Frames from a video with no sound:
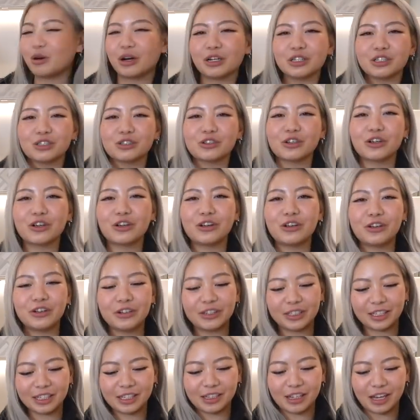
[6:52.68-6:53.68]

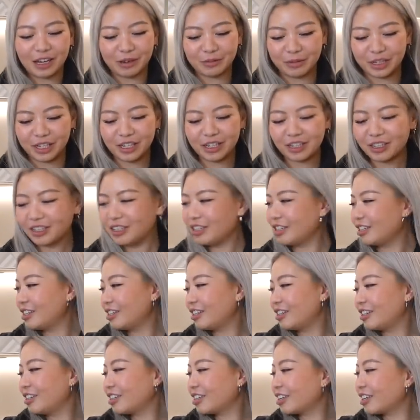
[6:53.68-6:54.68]
quattro salami.
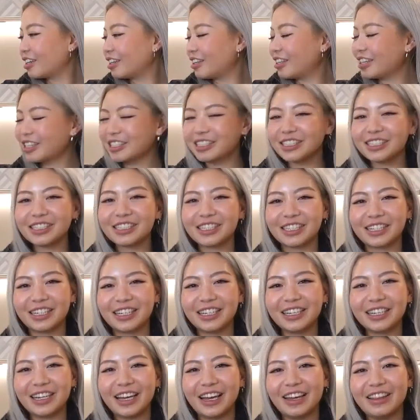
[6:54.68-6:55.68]
Can they actually see
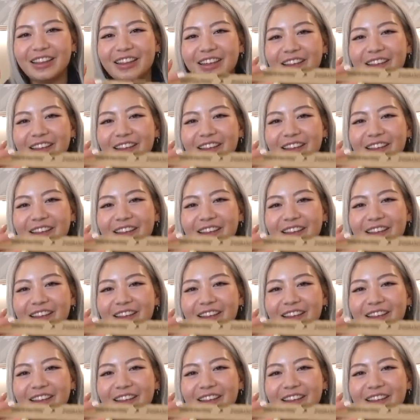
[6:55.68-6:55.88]
it? And